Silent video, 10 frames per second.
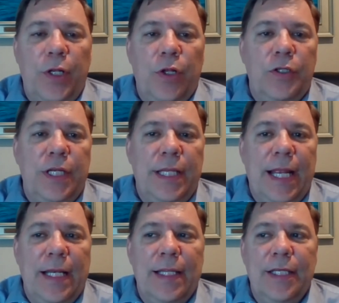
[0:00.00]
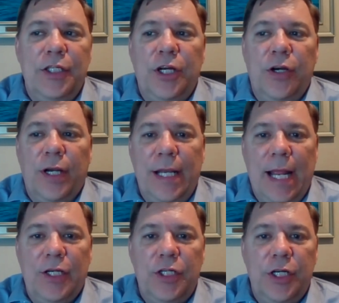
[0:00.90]
as we look to the end of this year and
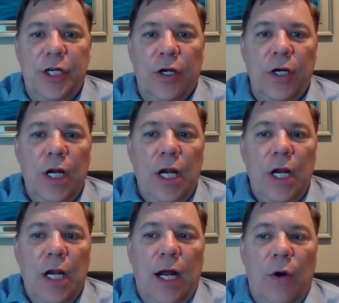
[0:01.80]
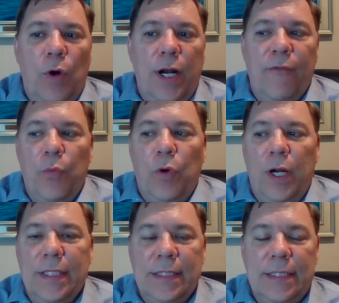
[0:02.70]
next year, uh, what
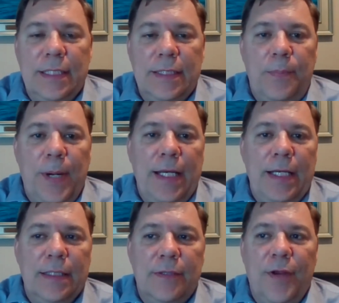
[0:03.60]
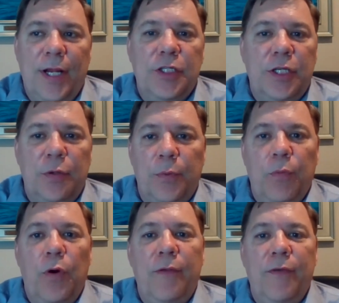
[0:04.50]
everyone is anticipating is eventually we
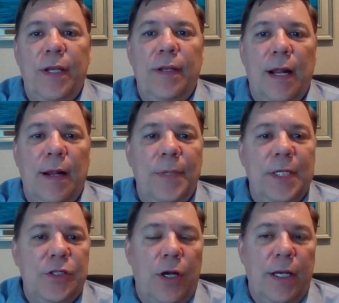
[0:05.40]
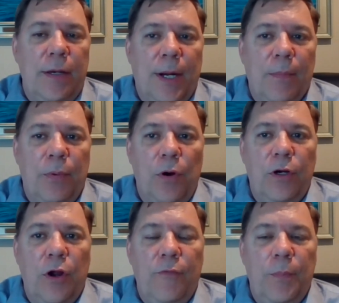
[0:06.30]
won't even uh, be talking about
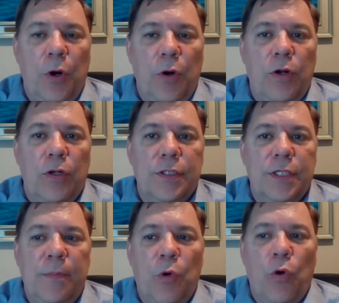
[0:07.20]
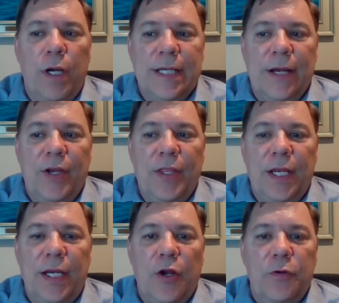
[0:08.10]
pro- COVID protocols anymore as
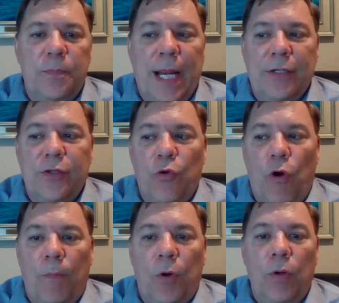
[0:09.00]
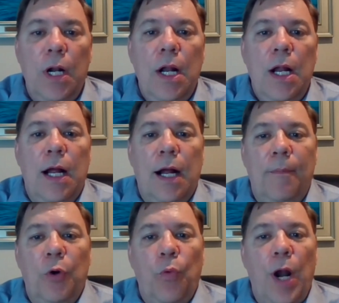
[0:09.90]
everything goes back to normal.
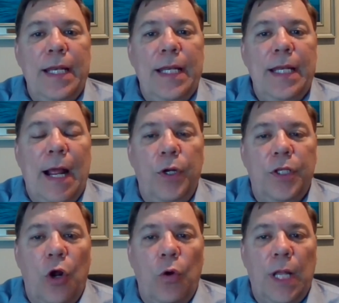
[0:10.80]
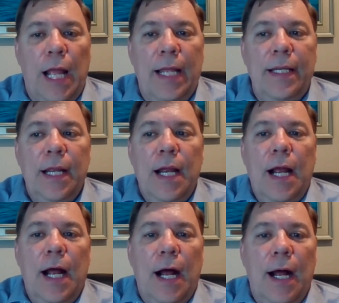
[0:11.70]
Uh, but right now with Collette,
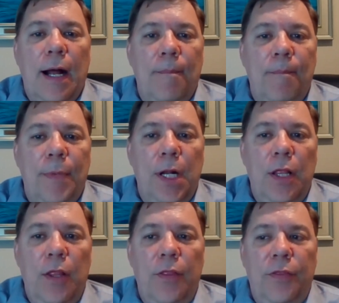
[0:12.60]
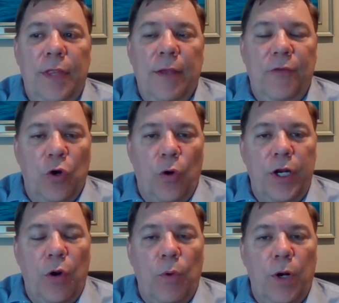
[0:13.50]
um, if you're going
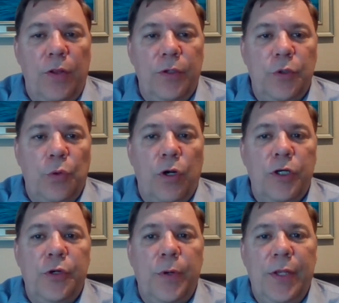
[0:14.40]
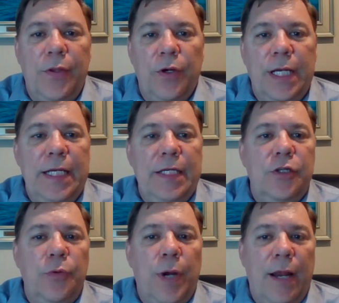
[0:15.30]
to go on one of their tours, you either need
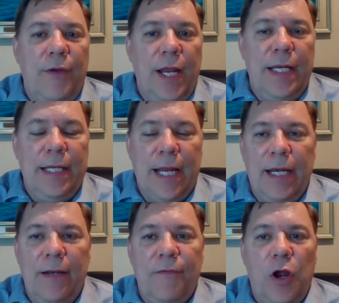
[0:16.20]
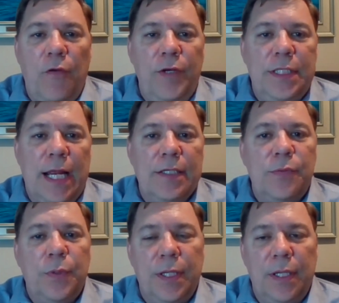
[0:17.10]
to have a negative COVID
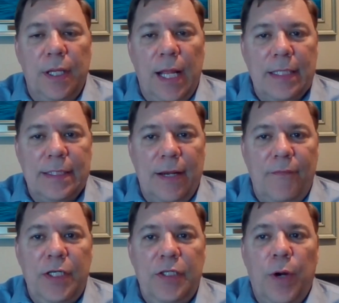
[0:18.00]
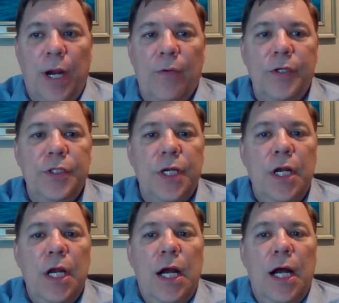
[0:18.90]
test within the last 72 hours.
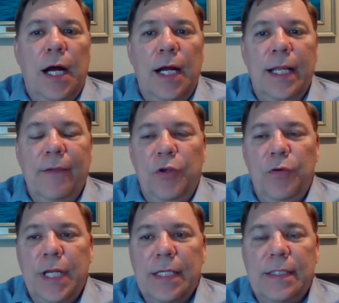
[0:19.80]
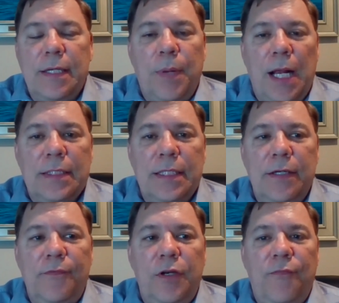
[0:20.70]
Uh, if you tested
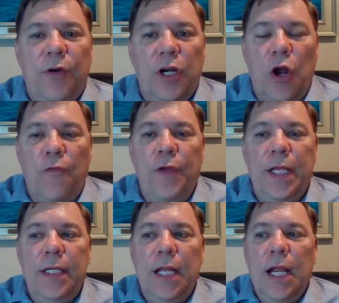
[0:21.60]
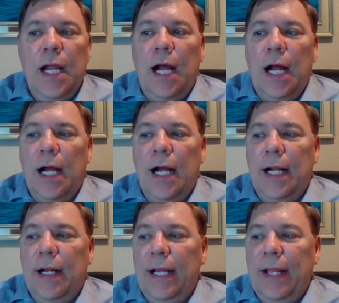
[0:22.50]
positive for COVID
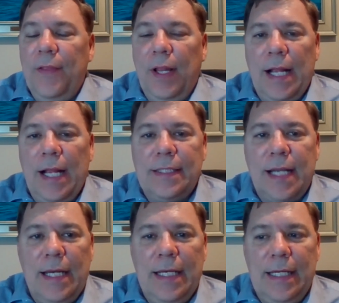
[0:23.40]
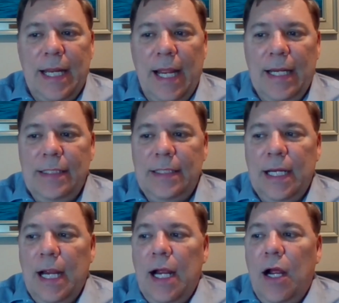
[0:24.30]
uh, in the last 90
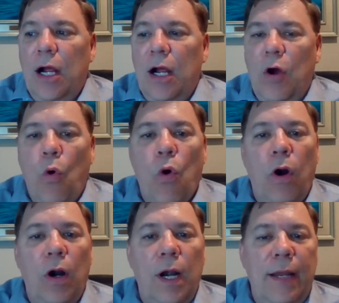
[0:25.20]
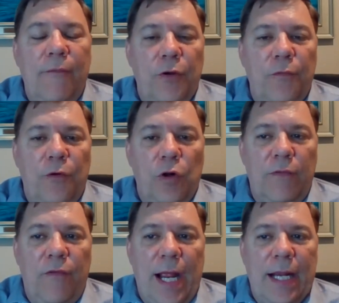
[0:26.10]
days, uh, or if you're
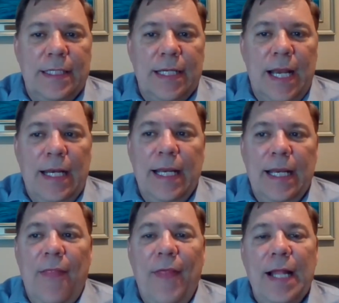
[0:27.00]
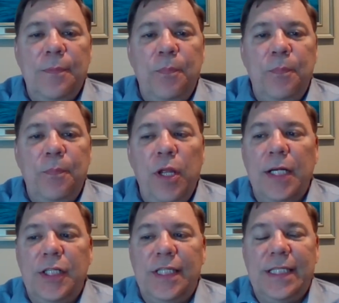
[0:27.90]
fully vaccinated. And that's pretty
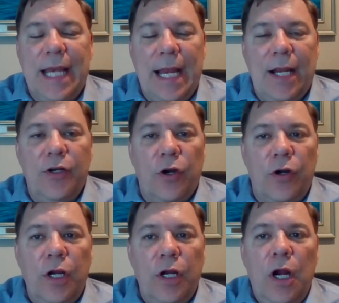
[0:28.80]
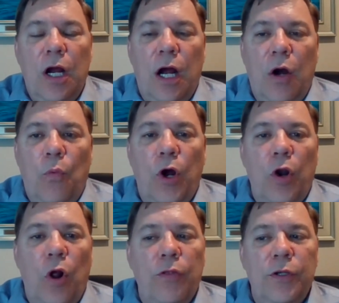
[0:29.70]
much standard uh, what
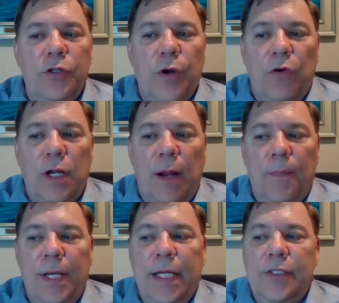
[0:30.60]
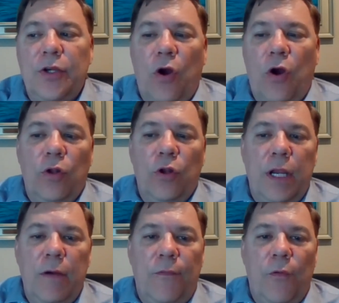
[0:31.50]
all the travel companies are
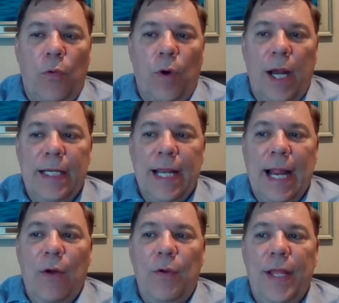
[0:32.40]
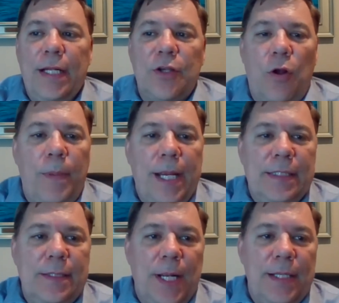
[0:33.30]
looking for right now. And that's all
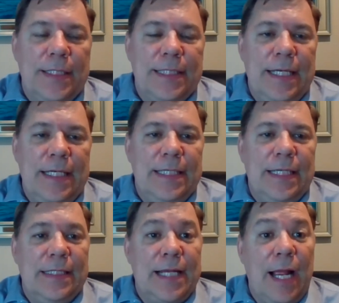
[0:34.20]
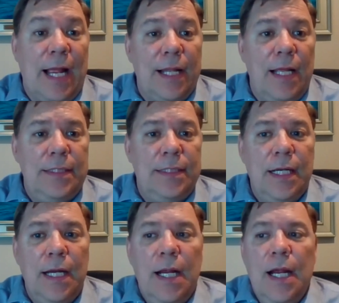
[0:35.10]
based upon the CDC's guidelines.
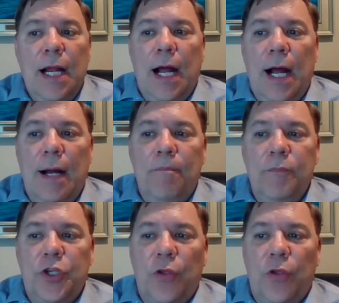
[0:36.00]
Um,